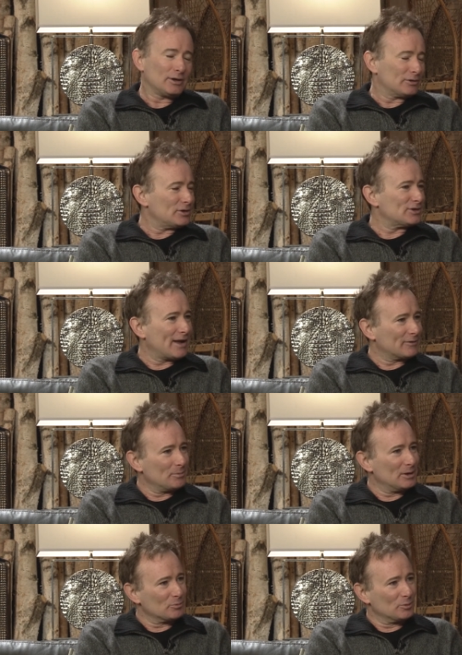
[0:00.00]
you know, it doesn't have to
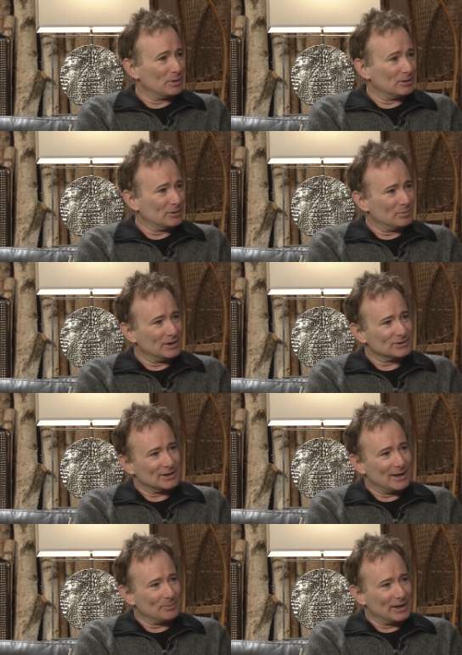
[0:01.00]
be a premiere to be at
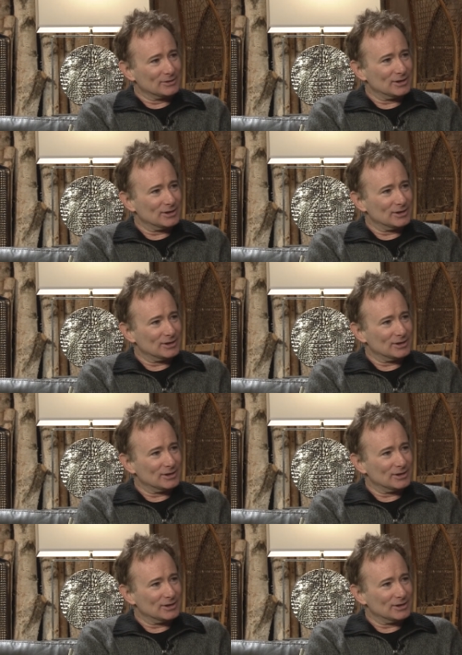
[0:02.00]
Slam Dance.